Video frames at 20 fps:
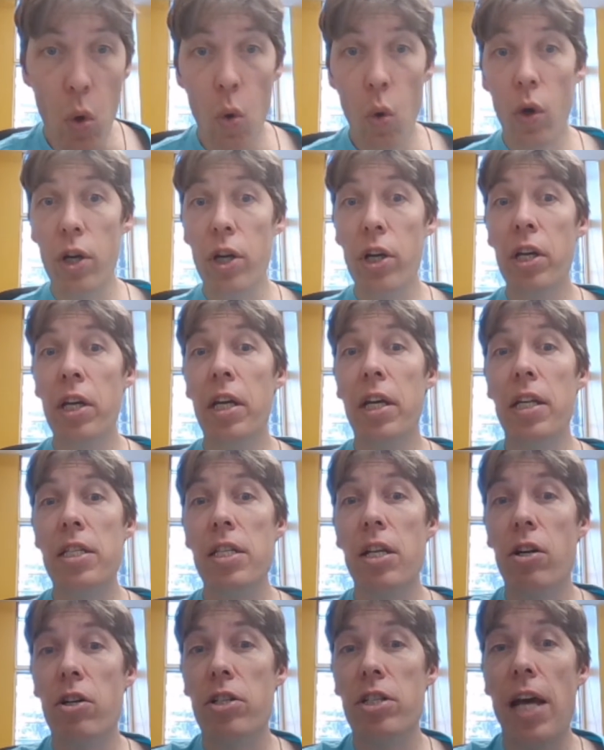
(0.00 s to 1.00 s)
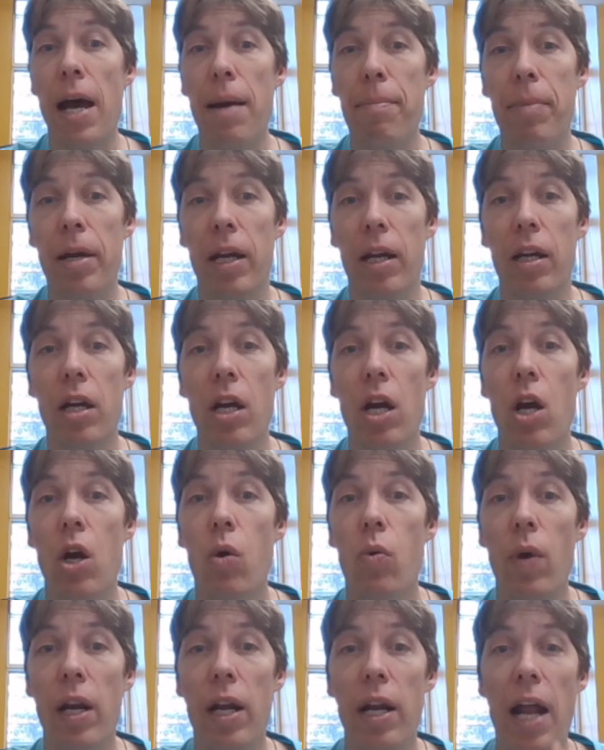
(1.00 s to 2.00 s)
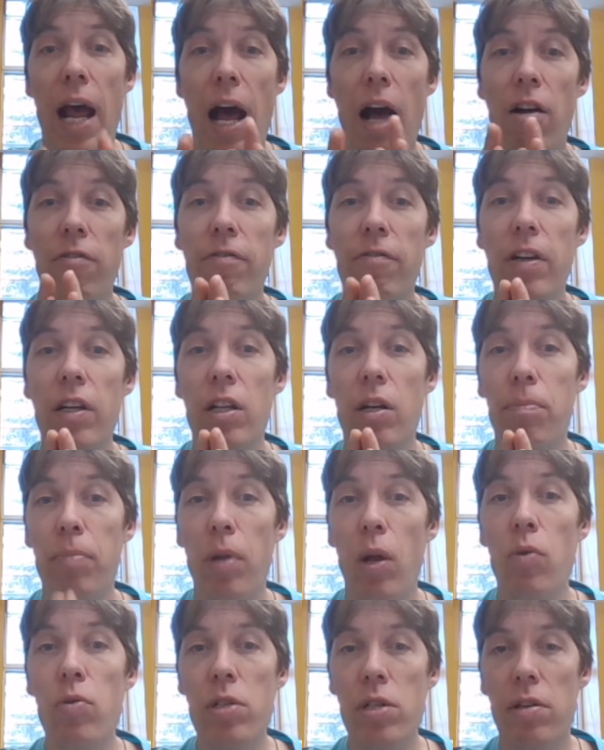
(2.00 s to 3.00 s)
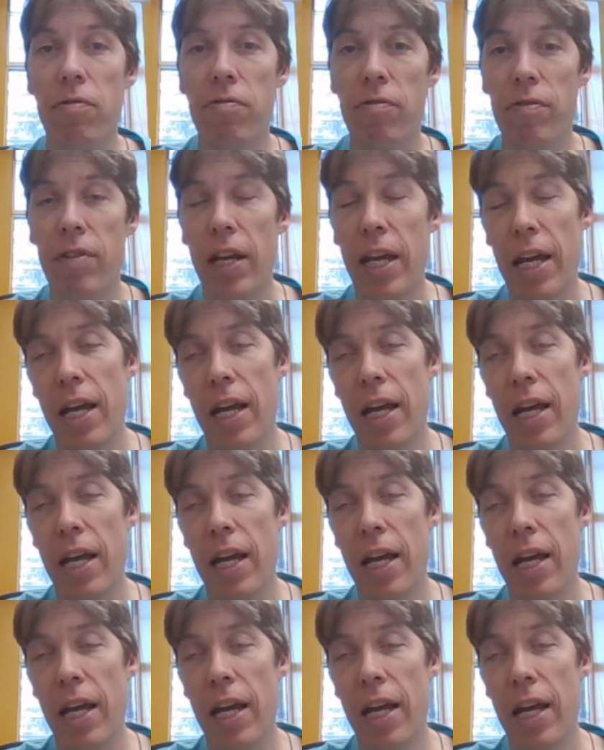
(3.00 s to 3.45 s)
Or you can consider tapping. When an alveolar plosive,